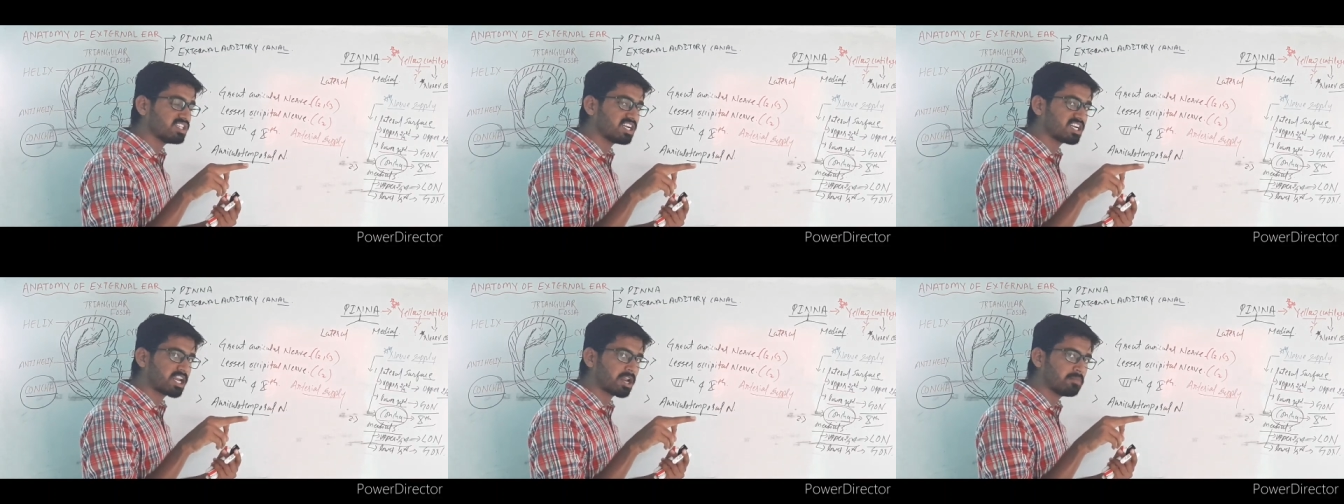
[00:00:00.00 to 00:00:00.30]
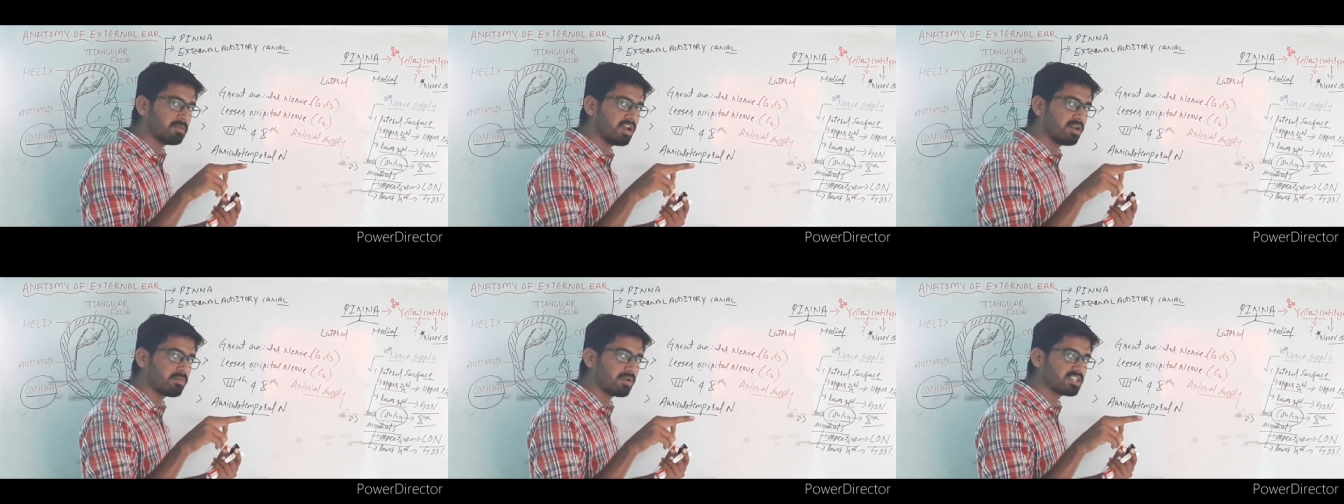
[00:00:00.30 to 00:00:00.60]
are the
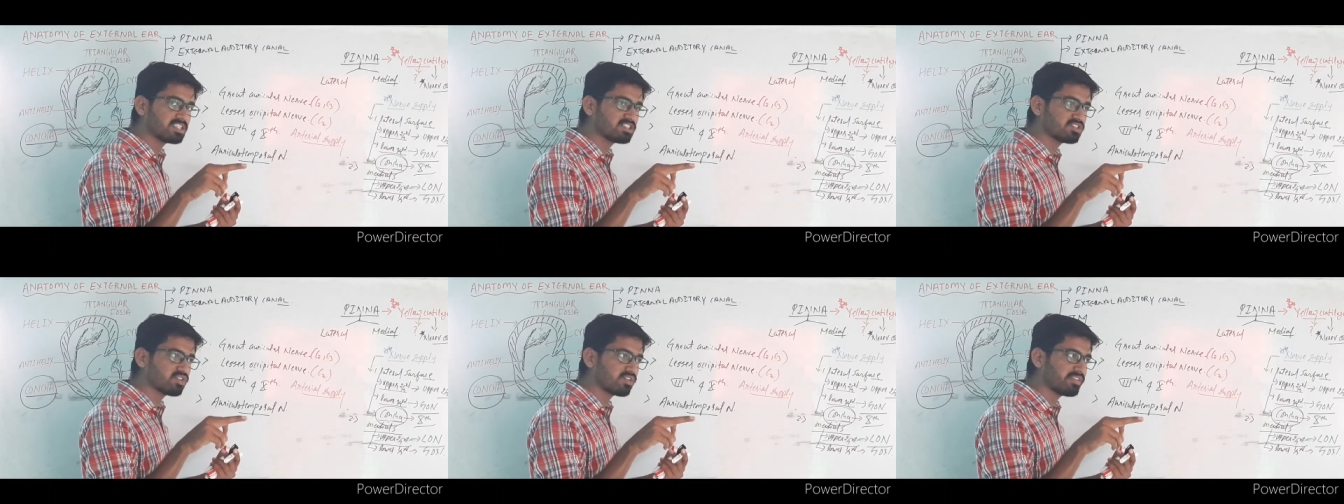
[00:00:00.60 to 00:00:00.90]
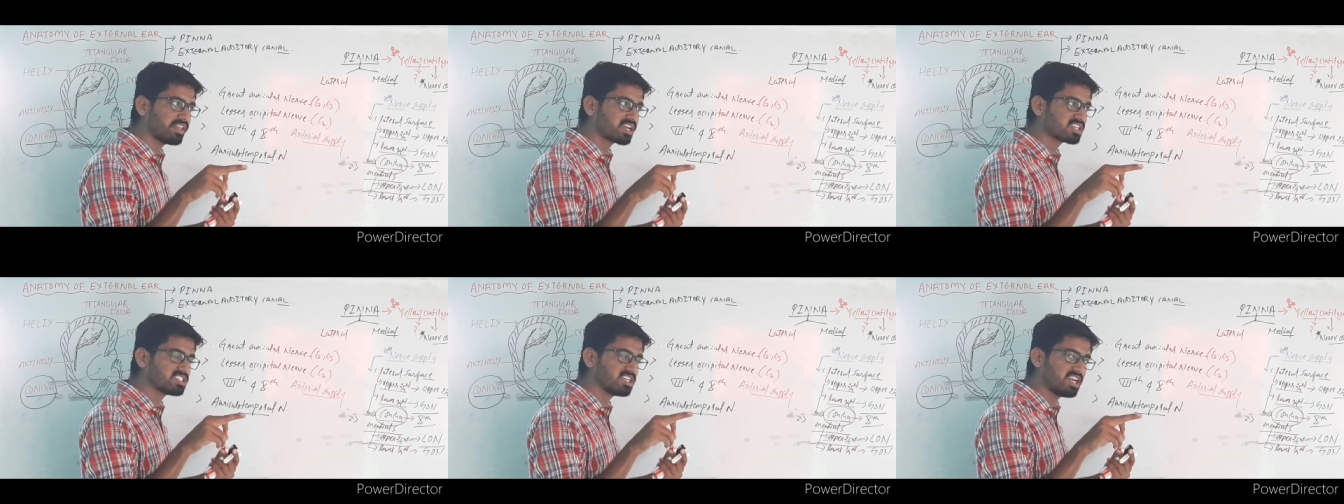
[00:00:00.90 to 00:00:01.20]
terminal branches
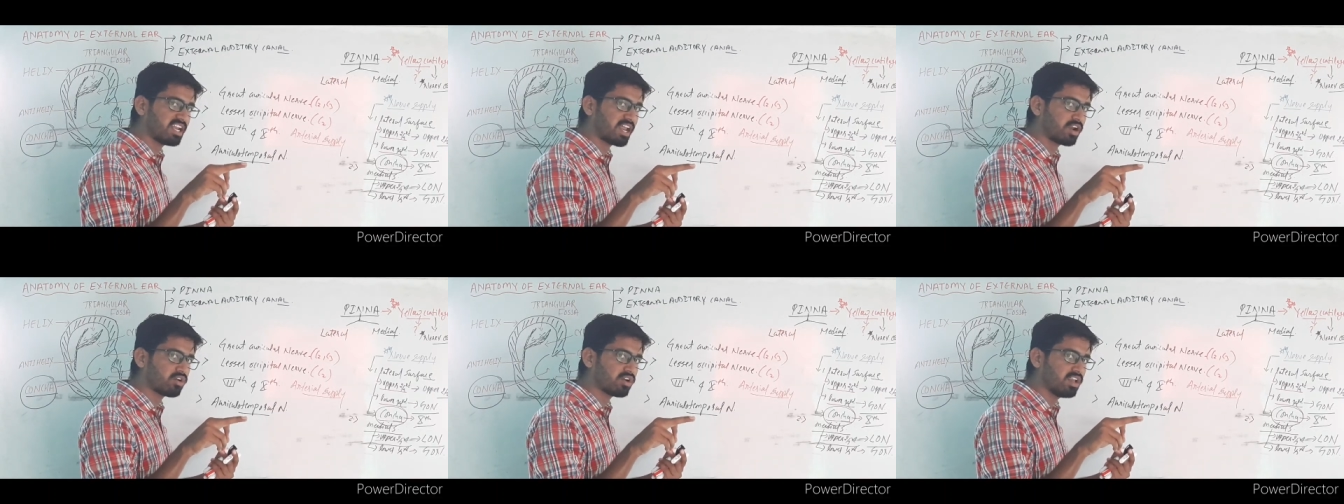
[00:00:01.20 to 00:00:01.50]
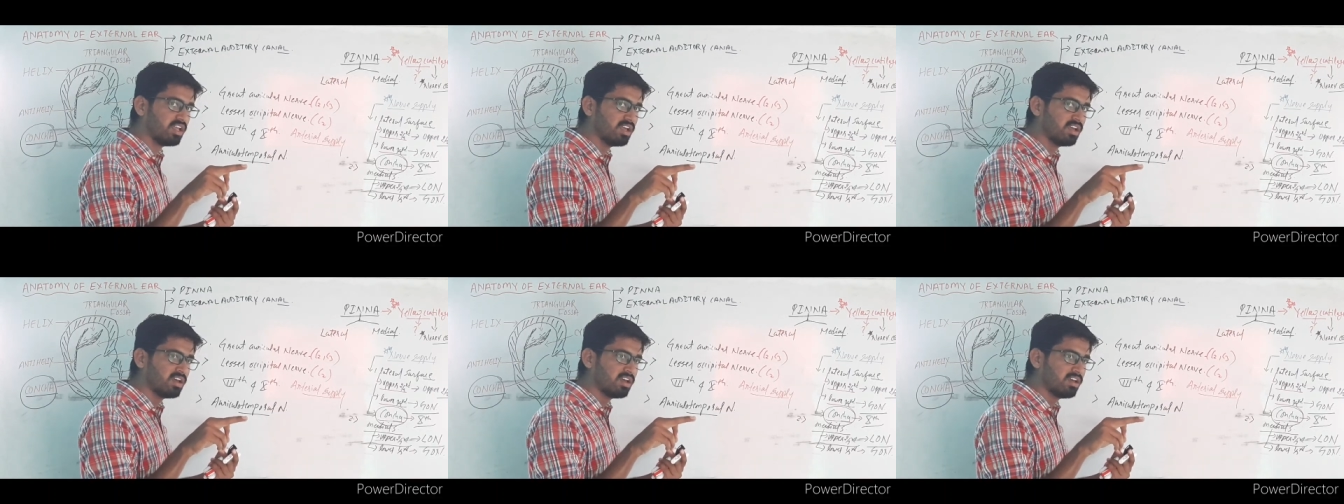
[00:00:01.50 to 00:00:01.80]
of the external
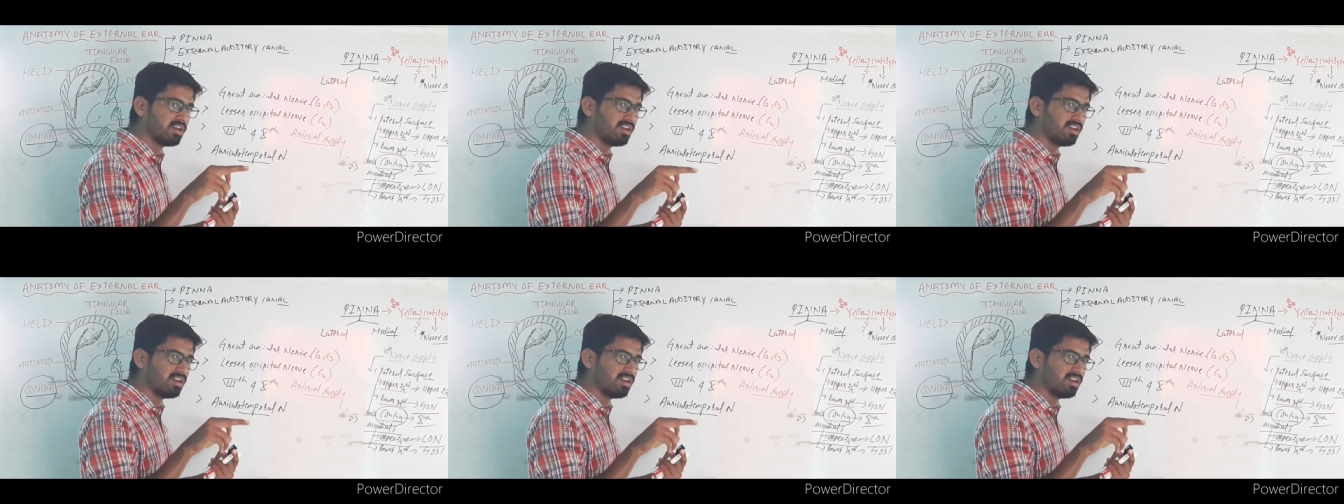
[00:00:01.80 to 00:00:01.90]
artery?